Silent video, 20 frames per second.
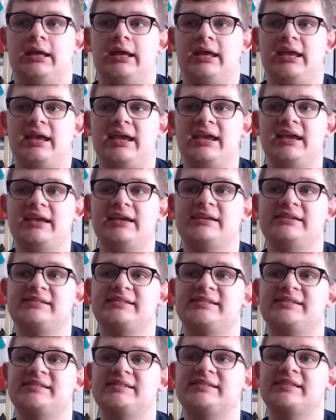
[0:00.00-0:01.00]
its
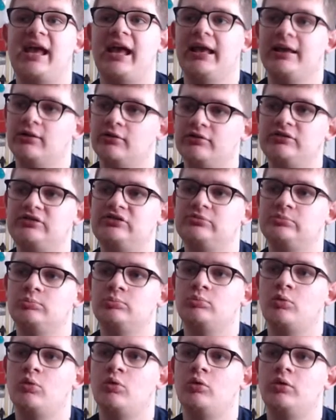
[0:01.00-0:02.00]
style is
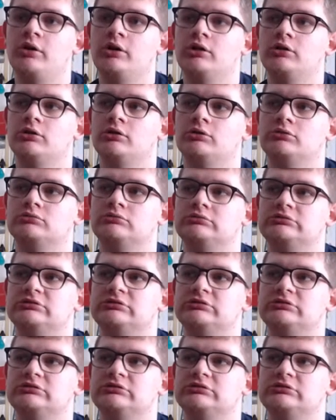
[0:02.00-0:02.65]
more